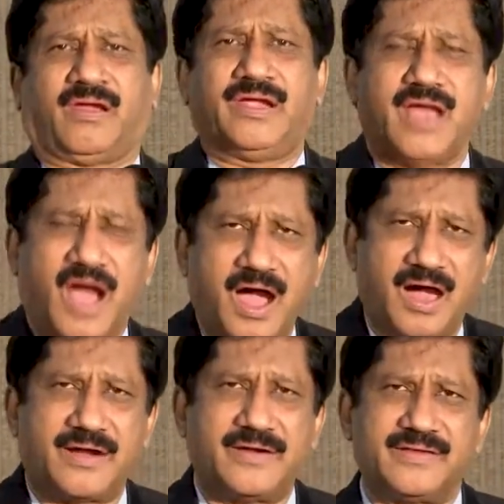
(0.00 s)
and
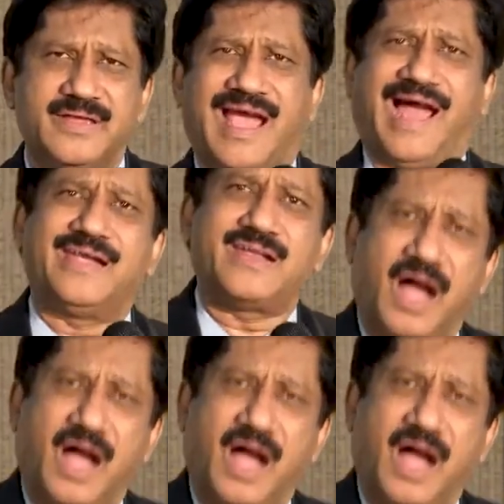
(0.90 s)
hard and